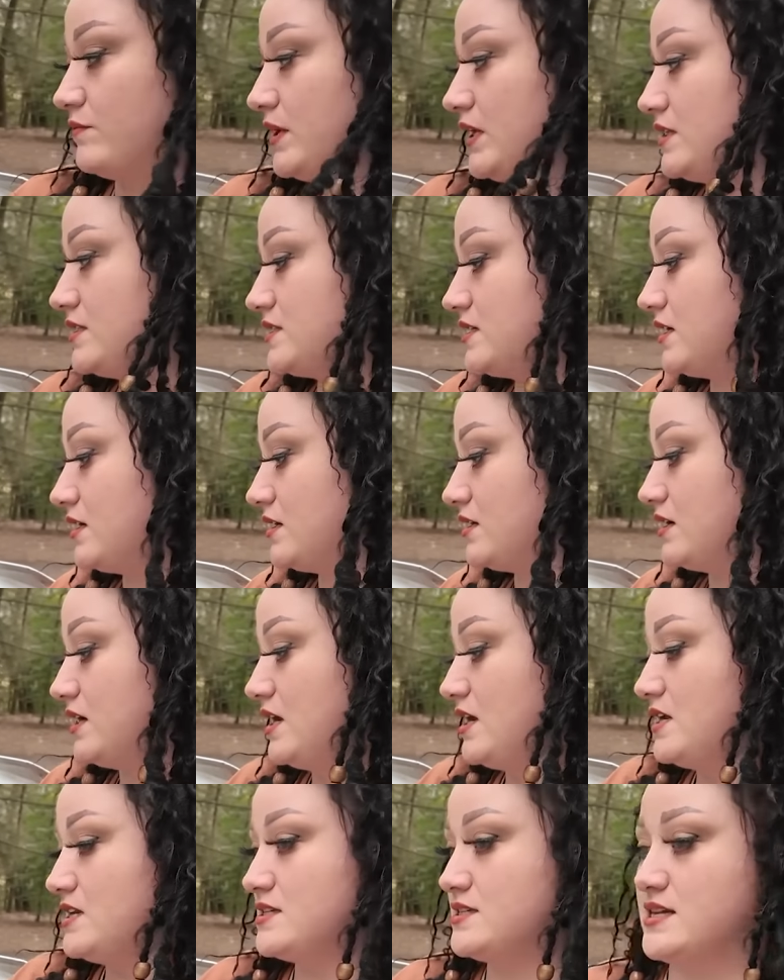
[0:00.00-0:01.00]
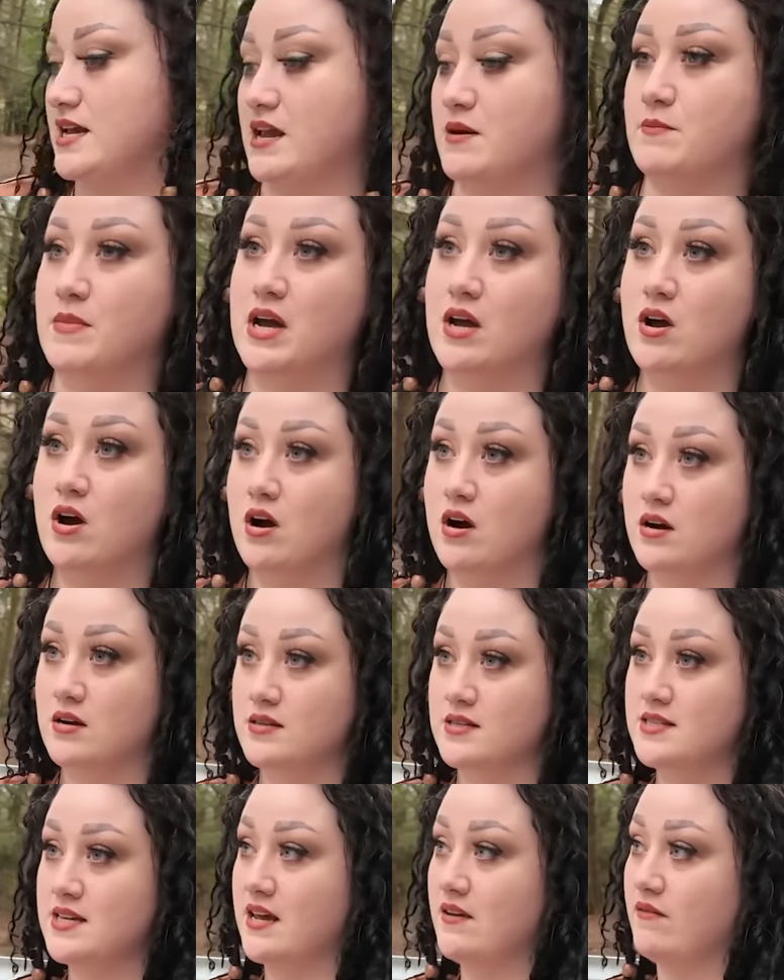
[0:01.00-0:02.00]
me to stay in my car
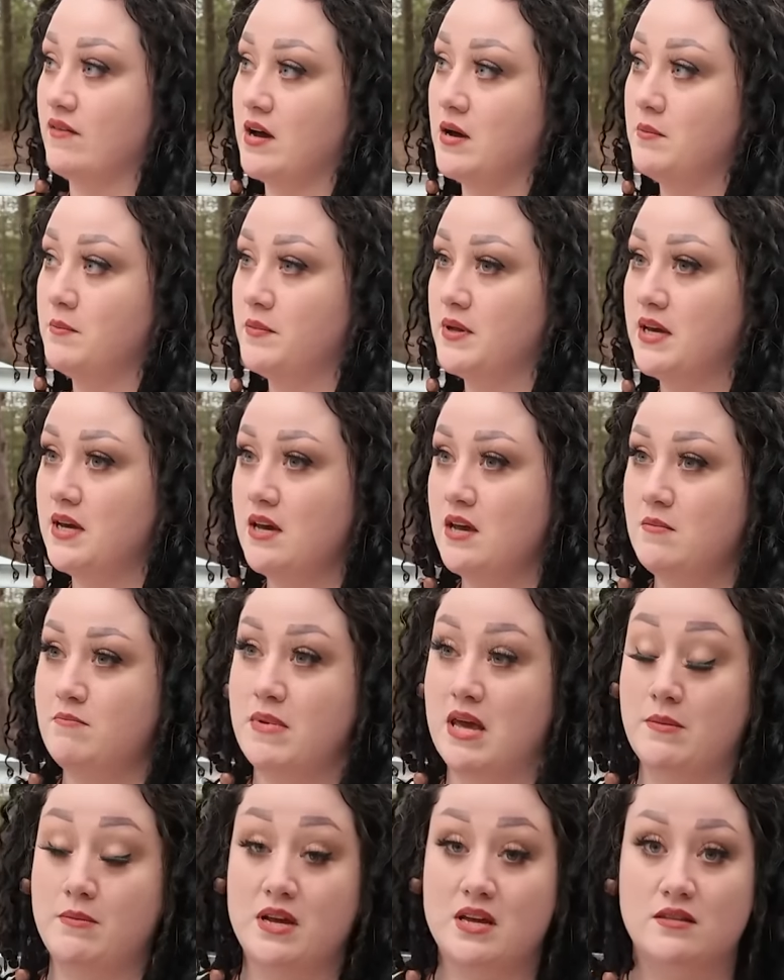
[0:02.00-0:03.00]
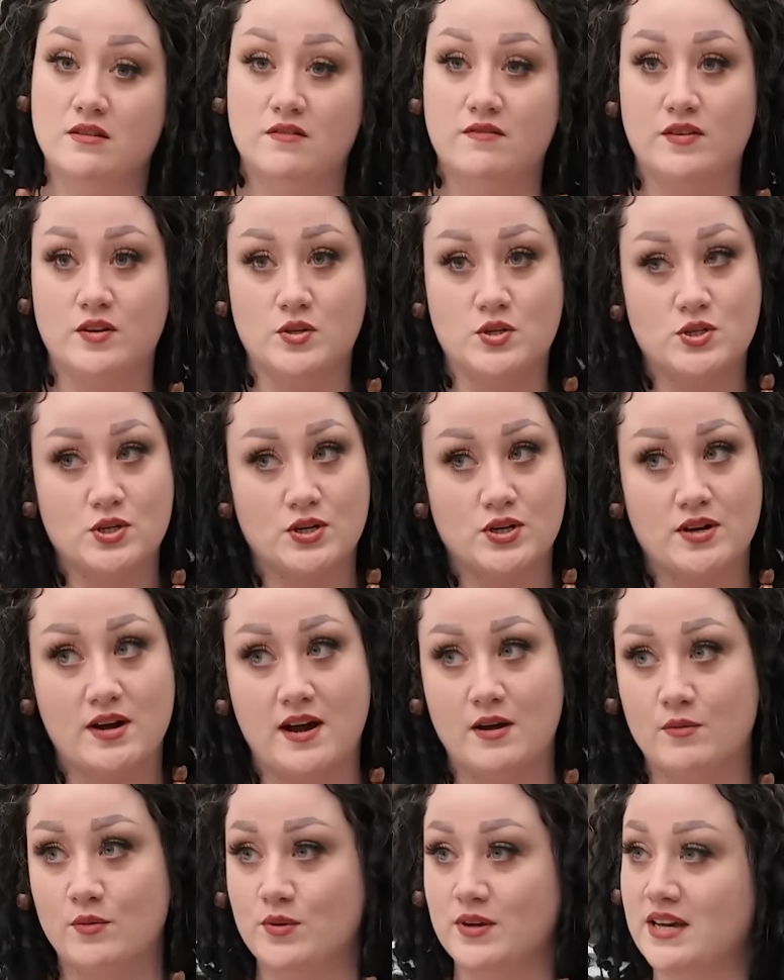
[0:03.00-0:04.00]
and save up. Maybe in the future
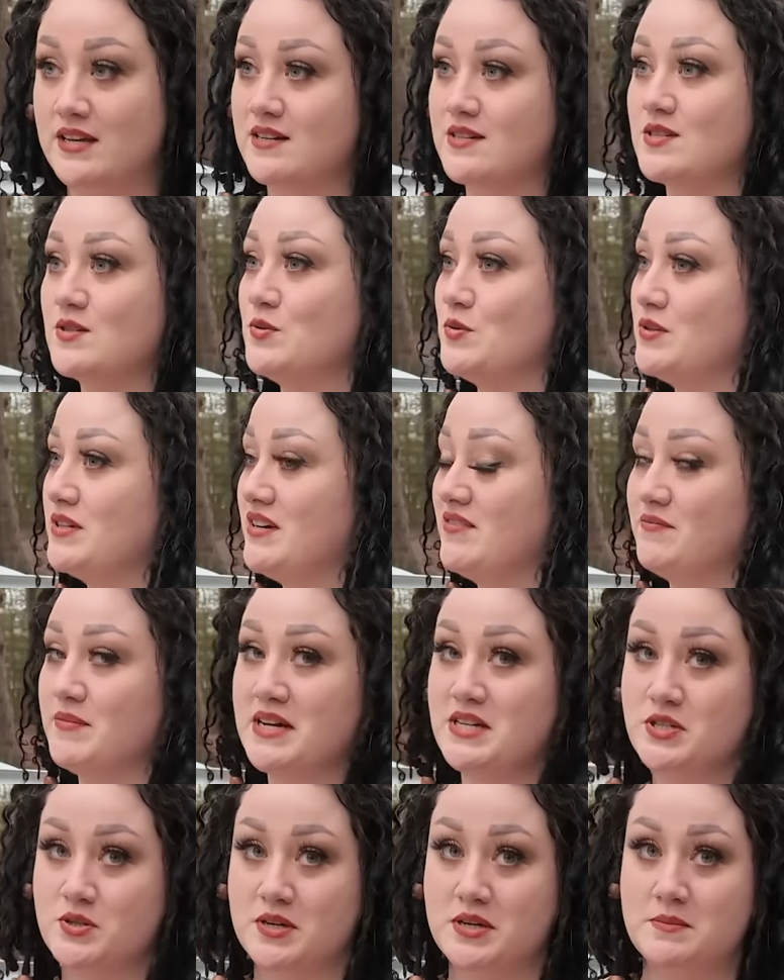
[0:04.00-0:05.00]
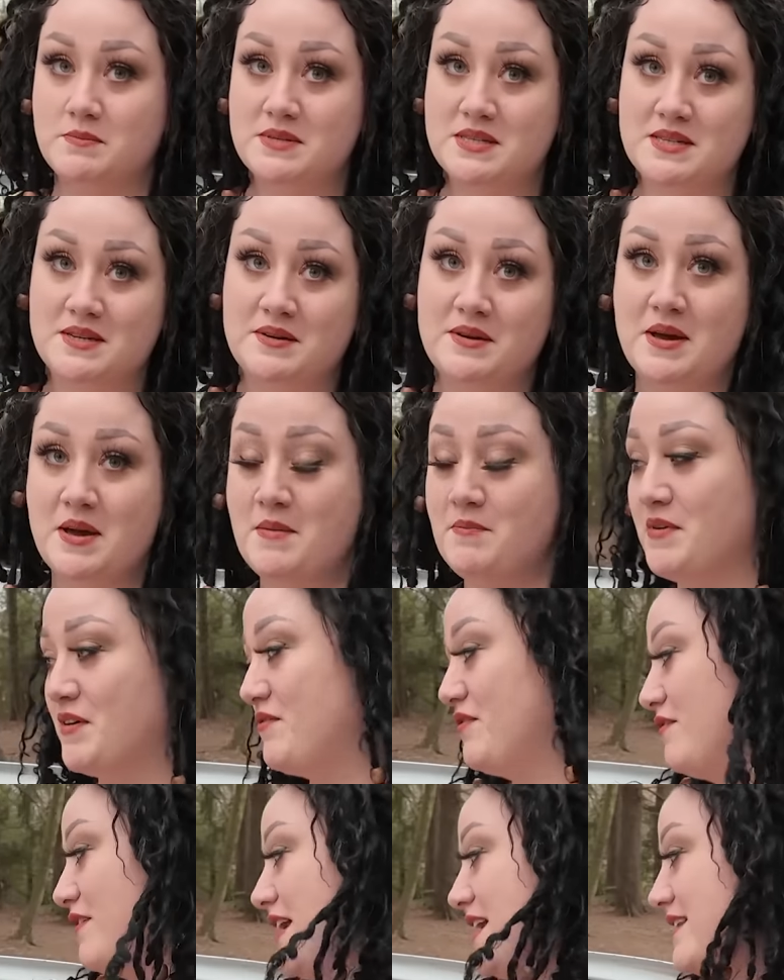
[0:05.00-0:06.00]
I will get a schoolie of my dreams, but
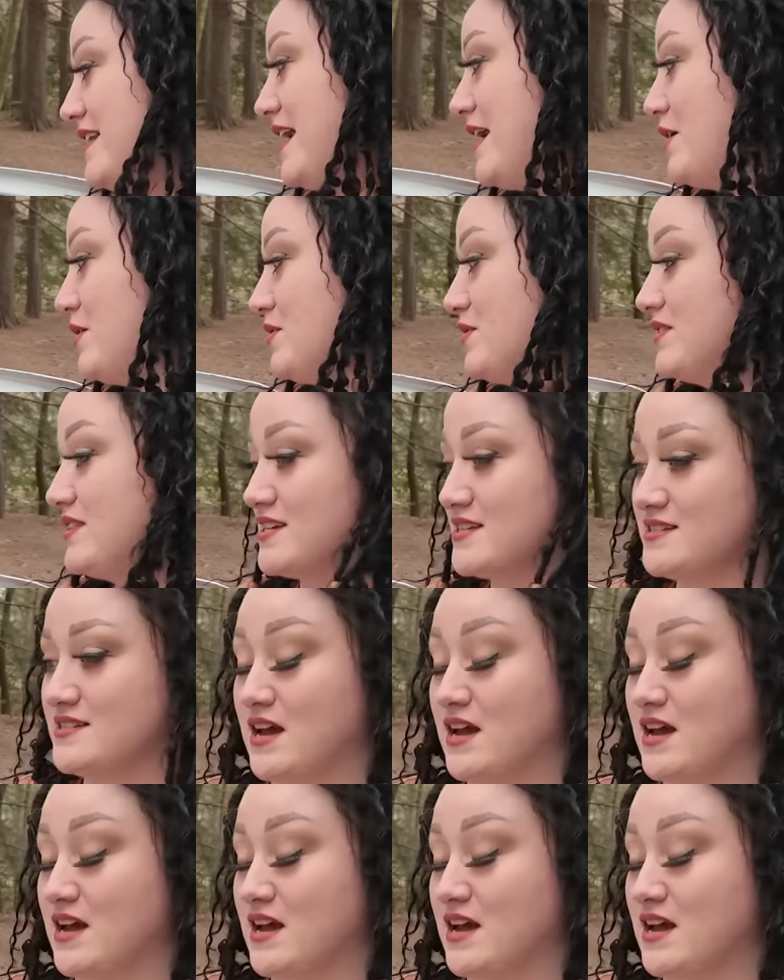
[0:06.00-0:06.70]
for right now, this